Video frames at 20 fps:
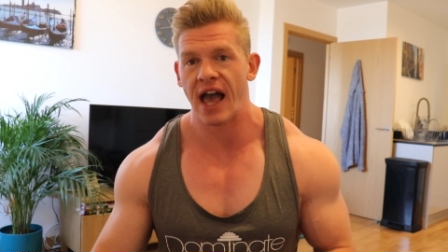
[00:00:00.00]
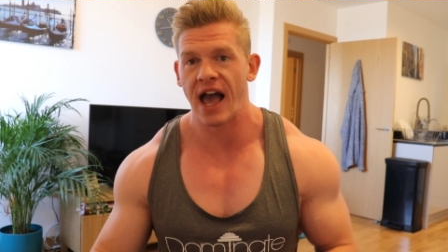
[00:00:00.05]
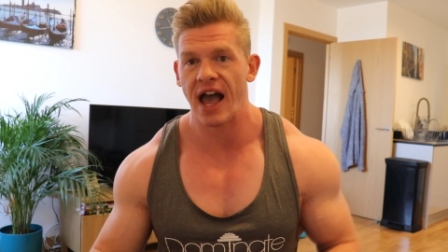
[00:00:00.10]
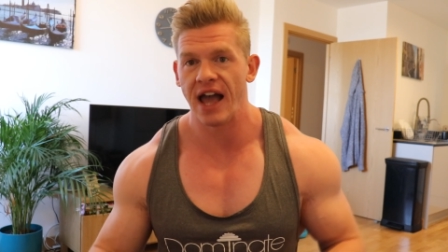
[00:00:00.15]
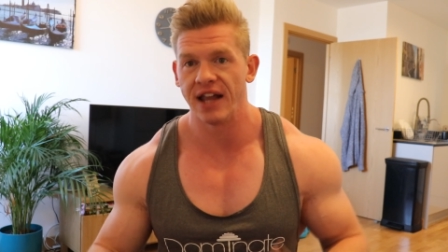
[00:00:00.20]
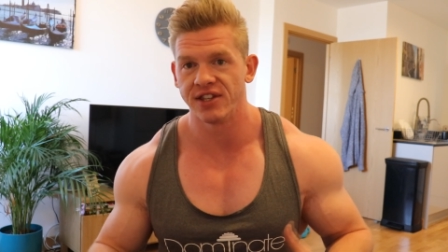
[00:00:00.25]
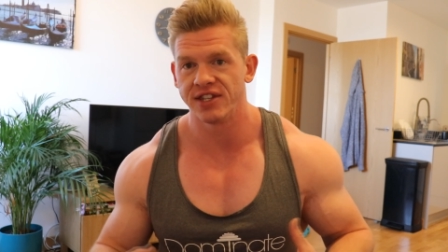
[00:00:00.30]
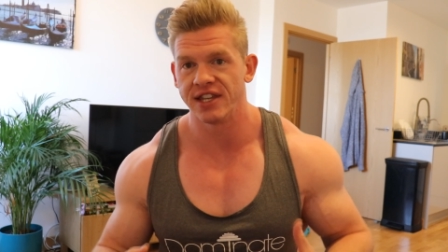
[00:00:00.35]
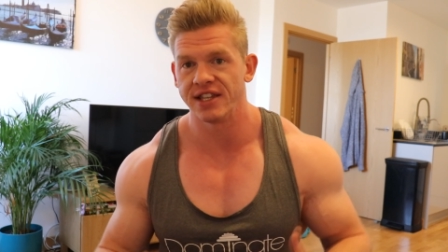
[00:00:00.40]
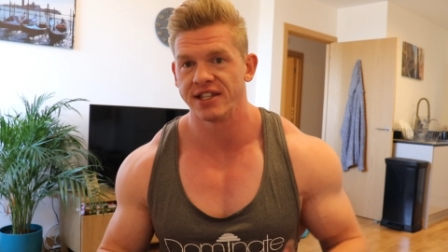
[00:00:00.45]

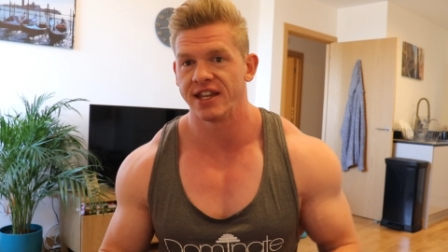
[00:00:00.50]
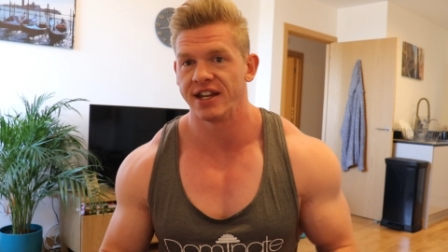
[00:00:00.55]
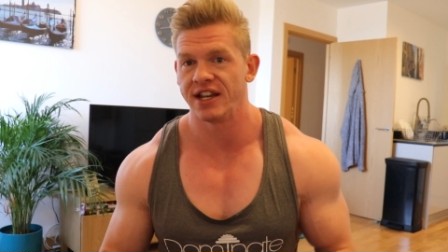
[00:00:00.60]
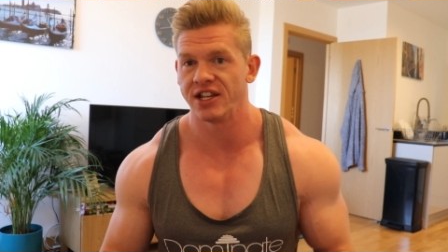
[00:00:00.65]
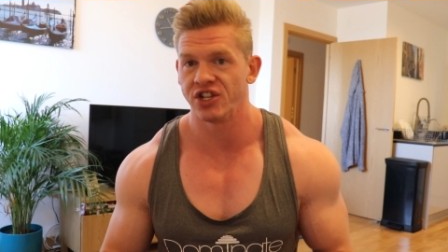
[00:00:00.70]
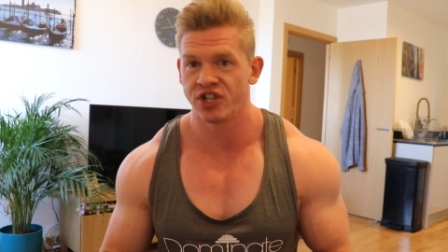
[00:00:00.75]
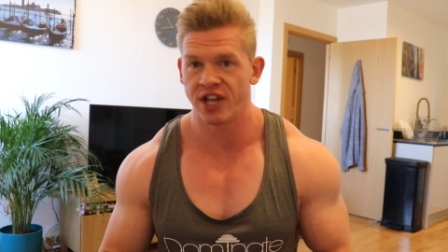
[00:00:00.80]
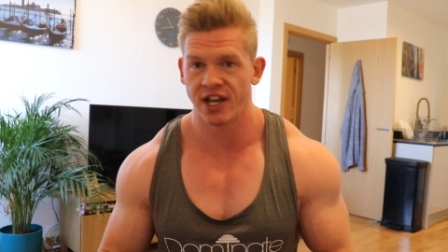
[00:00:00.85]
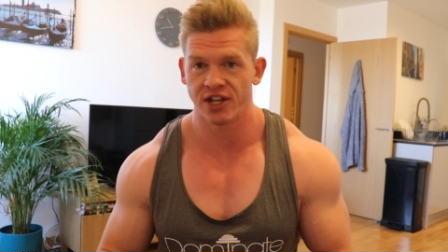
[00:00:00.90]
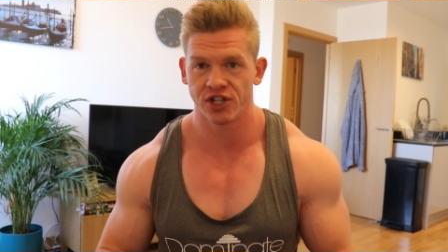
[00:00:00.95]
and since then
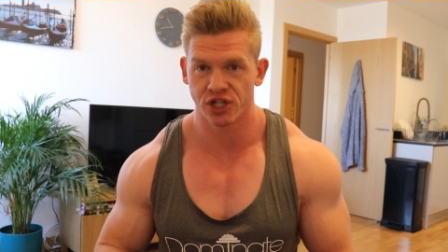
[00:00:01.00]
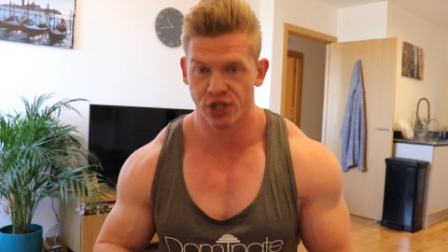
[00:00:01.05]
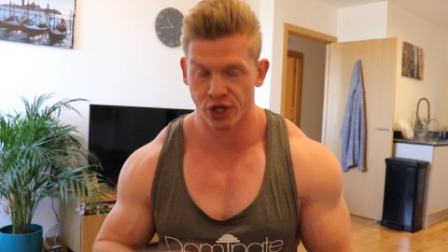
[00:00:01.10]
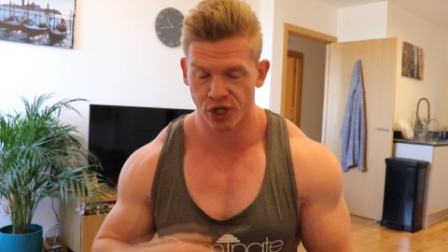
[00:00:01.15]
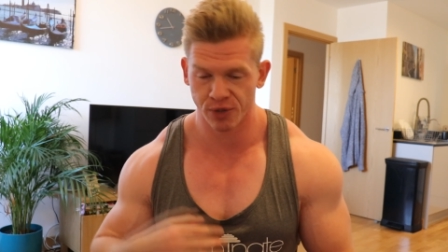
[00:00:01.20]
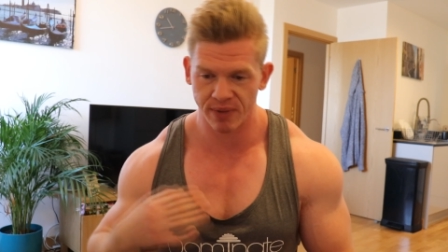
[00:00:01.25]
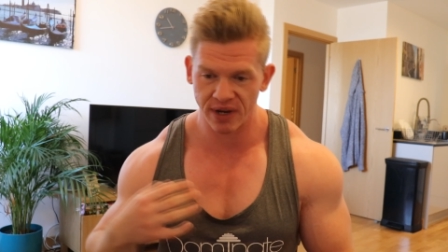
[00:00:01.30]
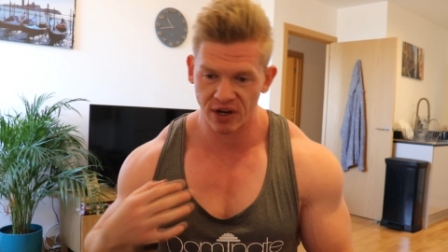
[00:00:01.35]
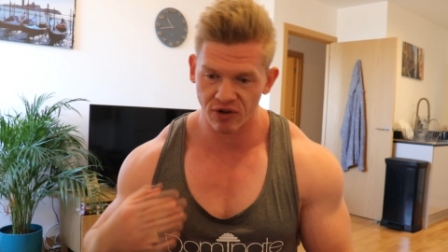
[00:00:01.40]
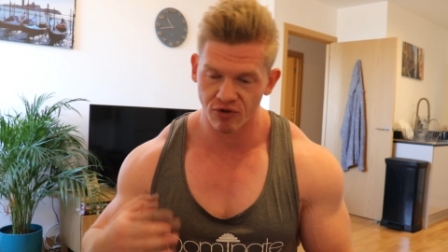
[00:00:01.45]
his chest has
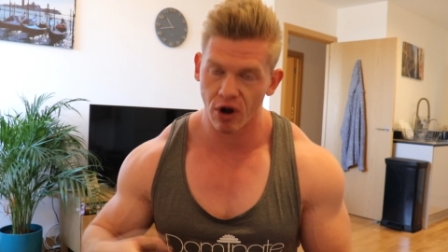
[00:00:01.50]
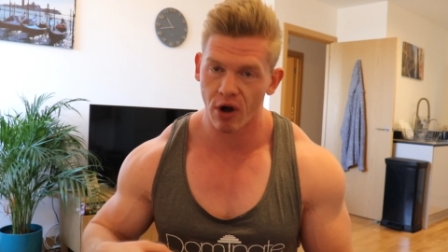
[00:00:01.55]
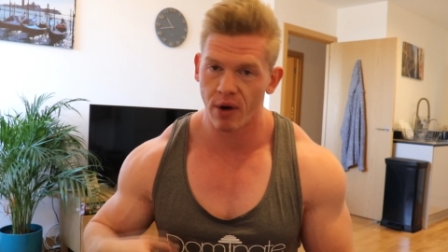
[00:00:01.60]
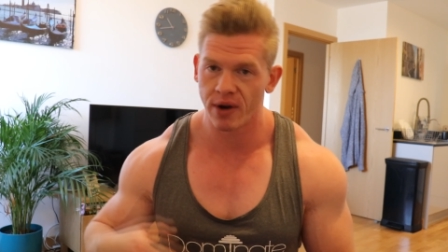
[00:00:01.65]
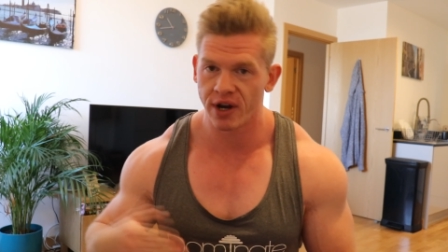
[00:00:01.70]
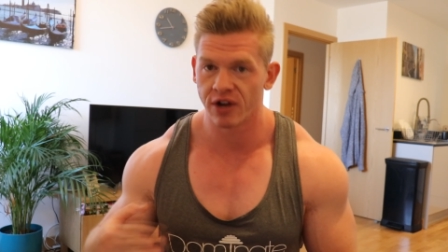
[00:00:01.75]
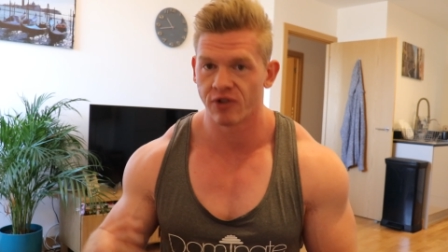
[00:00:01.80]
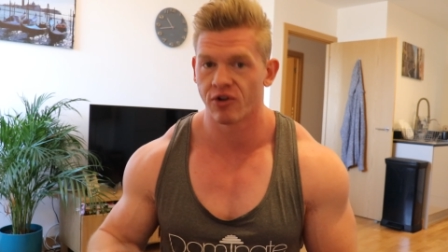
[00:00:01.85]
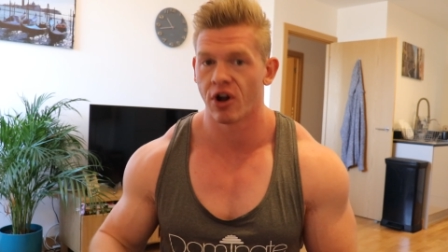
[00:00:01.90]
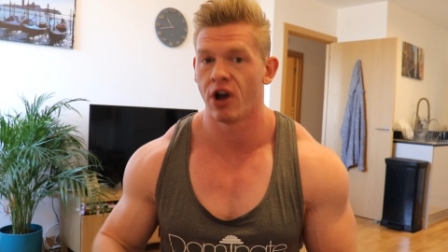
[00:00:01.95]
just been
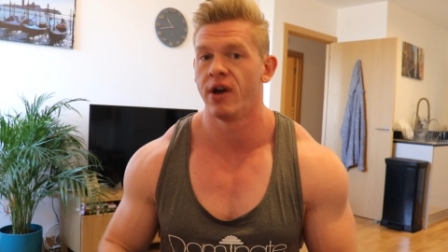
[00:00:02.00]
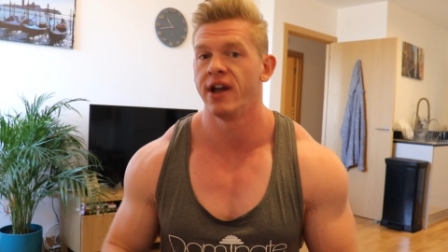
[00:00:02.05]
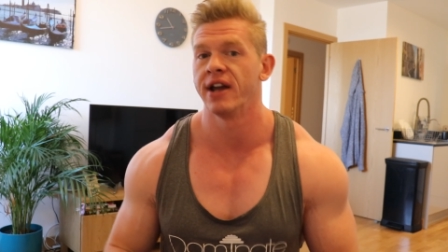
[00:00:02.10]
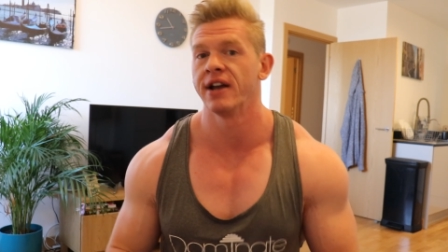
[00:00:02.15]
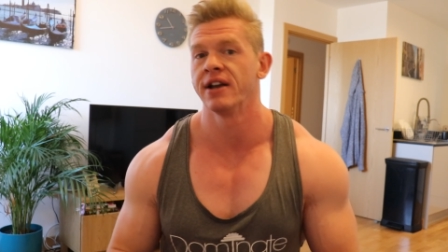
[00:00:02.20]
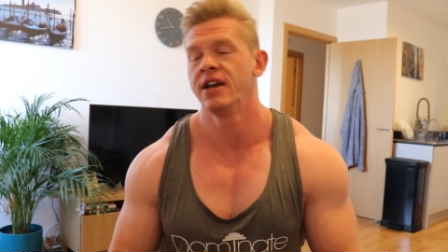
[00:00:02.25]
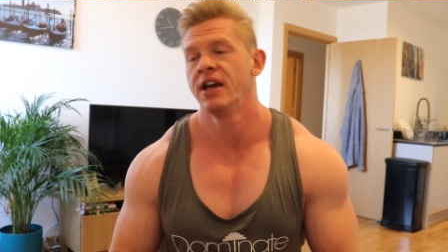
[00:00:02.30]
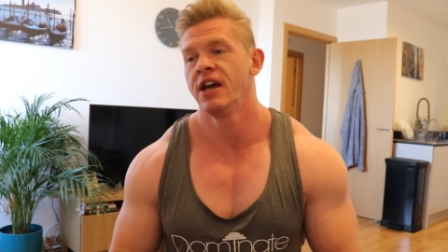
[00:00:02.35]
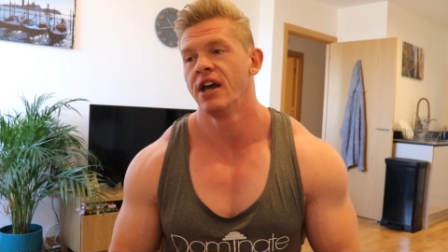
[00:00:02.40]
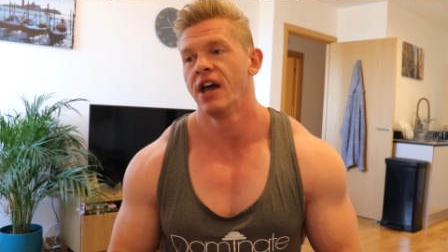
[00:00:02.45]
growing and
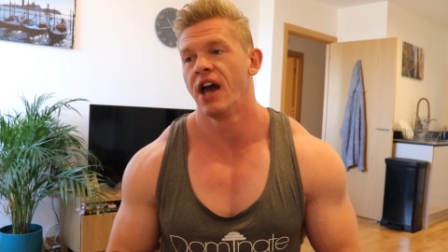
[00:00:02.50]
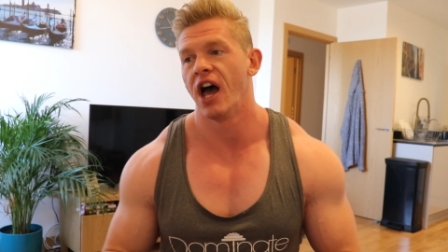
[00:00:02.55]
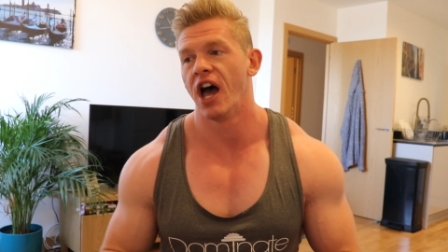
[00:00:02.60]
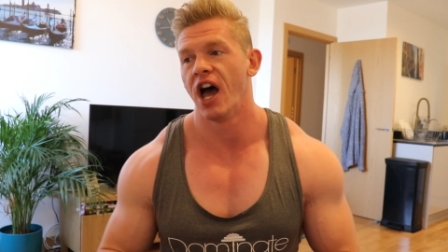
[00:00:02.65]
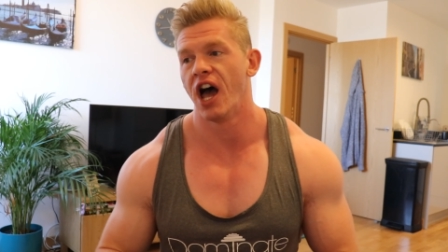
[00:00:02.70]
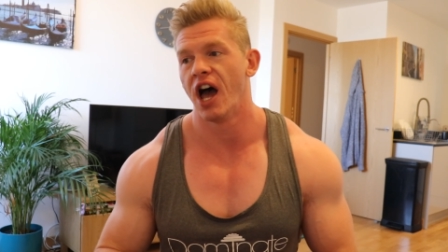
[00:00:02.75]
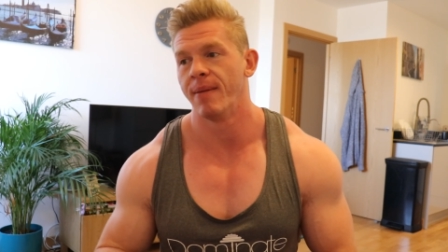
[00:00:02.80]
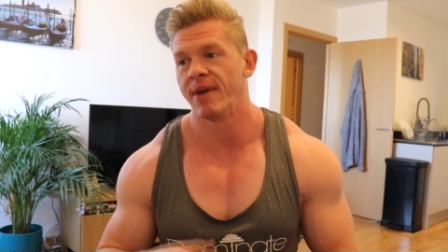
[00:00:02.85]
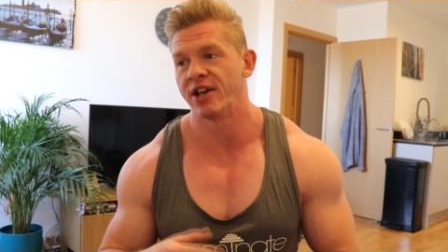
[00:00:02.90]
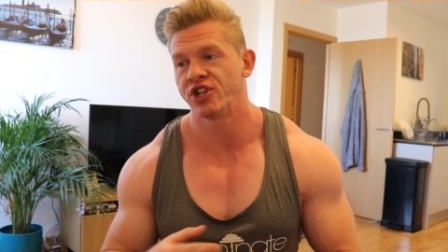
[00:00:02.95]
growing.
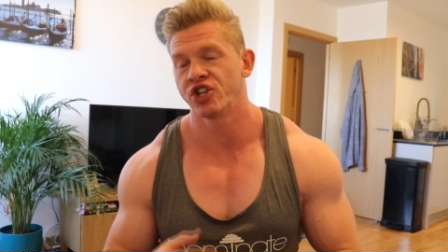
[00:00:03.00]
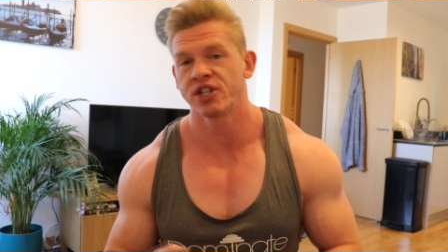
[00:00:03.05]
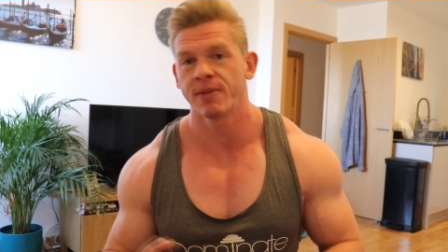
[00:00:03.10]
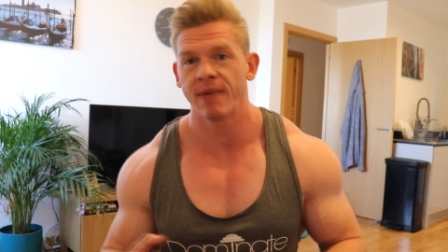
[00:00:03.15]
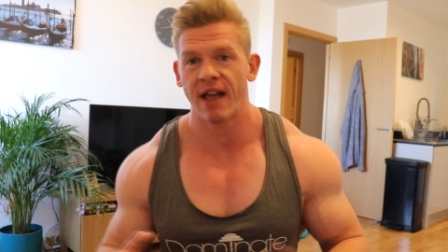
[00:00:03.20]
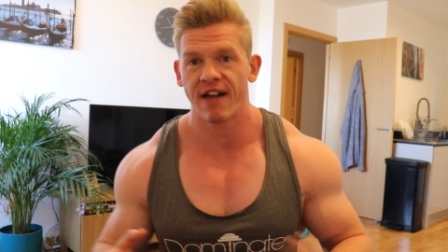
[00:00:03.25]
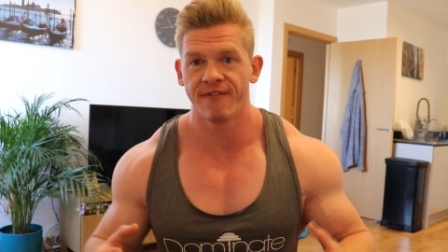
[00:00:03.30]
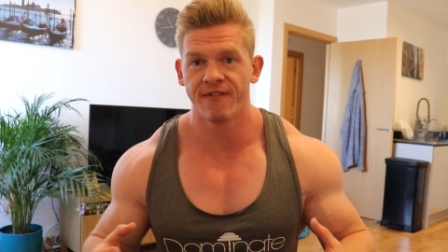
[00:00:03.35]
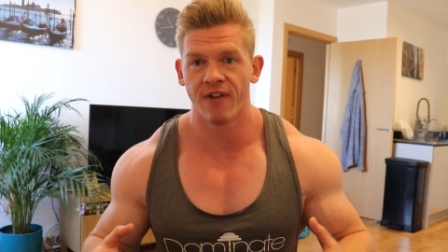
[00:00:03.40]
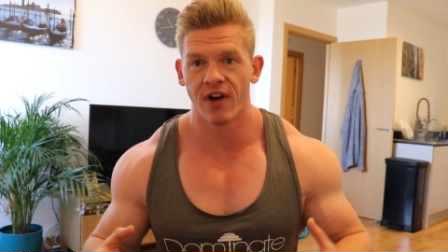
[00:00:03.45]
It's just
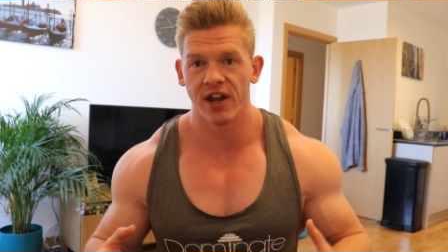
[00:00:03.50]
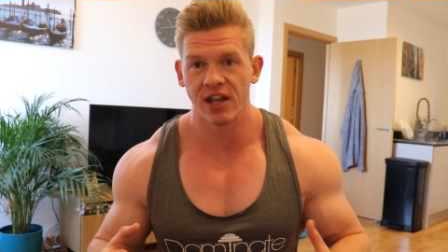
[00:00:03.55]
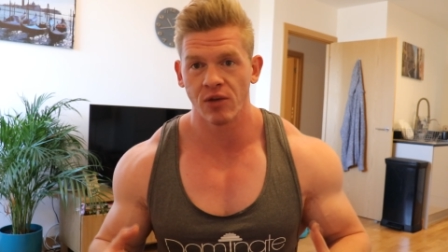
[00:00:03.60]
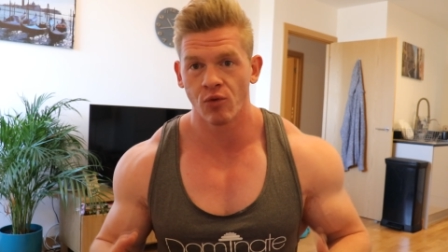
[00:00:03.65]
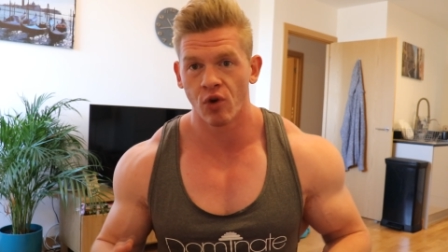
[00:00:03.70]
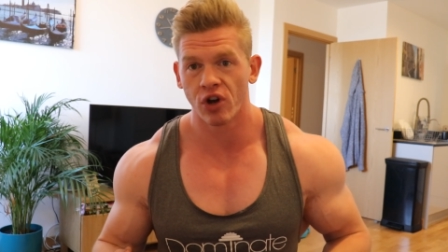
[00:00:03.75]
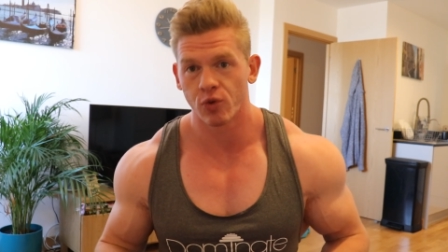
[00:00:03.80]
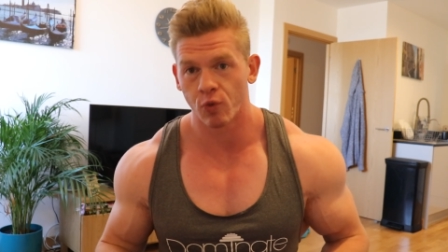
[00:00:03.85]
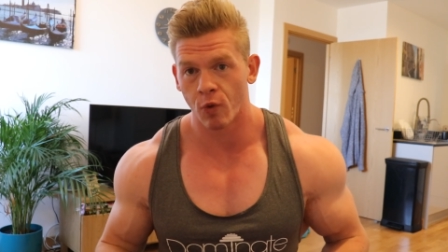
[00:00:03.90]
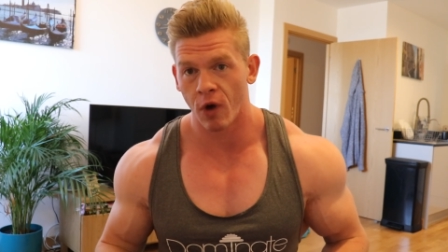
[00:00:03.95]
about
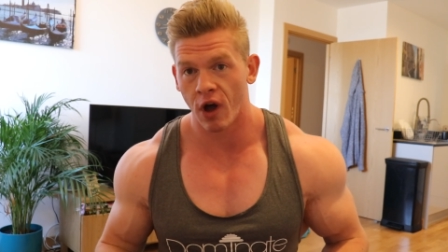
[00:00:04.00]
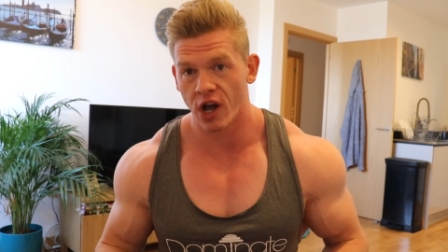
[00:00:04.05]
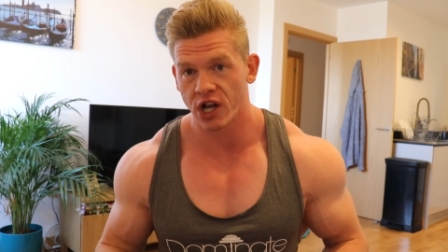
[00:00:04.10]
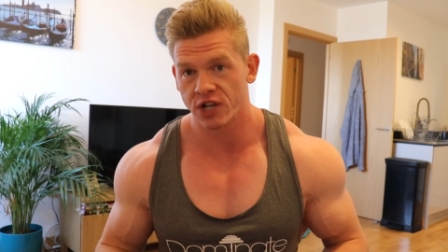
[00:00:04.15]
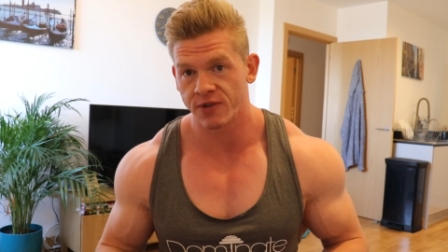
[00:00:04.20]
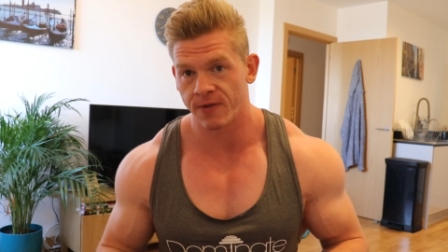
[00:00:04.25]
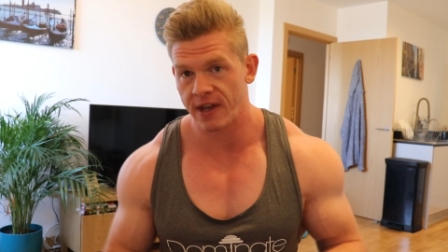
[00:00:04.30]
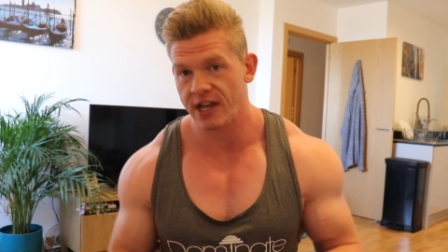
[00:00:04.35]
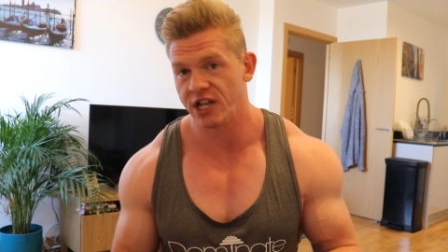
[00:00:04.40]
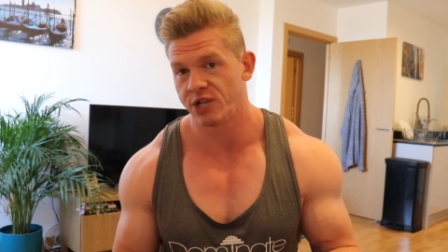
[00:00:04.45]
finding what works for